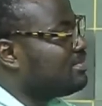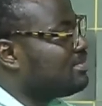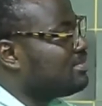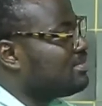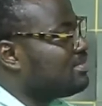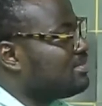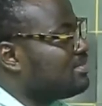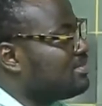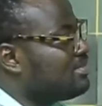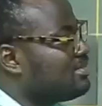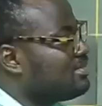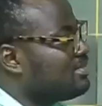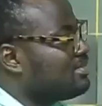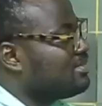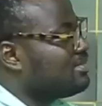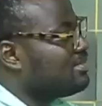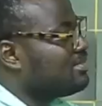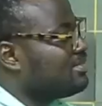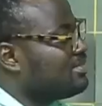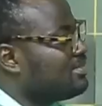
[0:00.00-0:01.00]

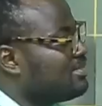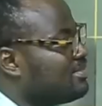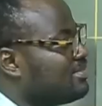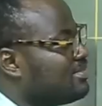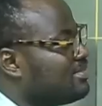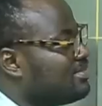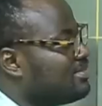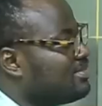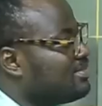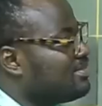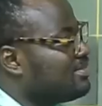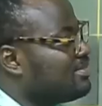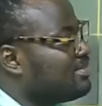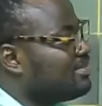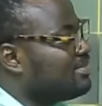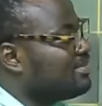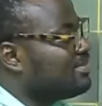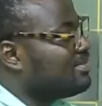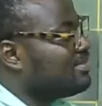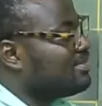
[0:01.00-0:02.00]

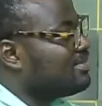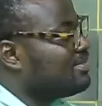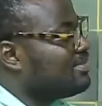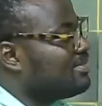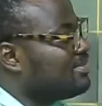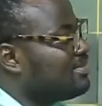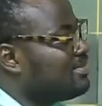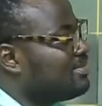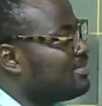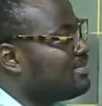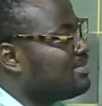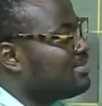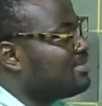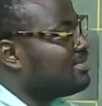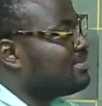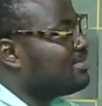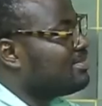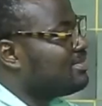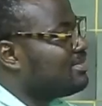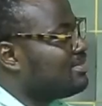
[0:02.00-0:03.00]

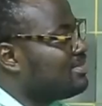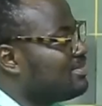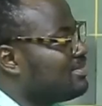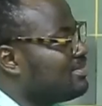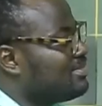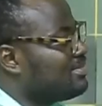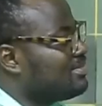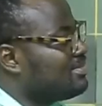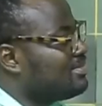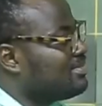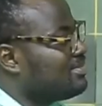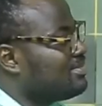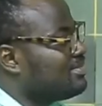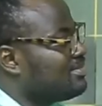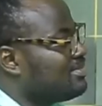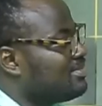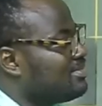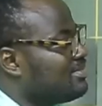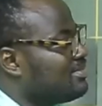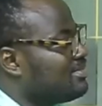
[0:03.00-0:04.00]

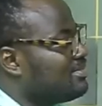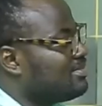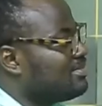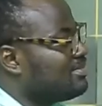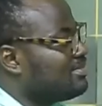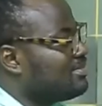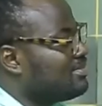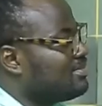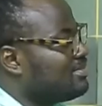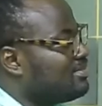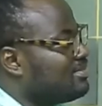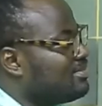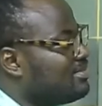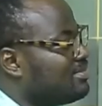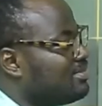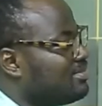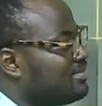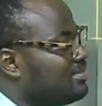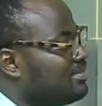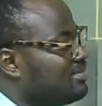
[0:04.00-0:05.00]

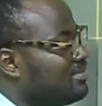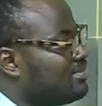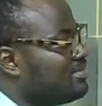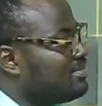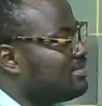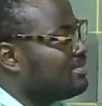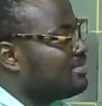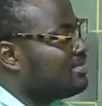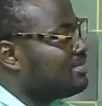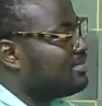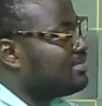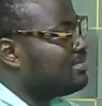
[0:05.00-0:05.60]
[no speech]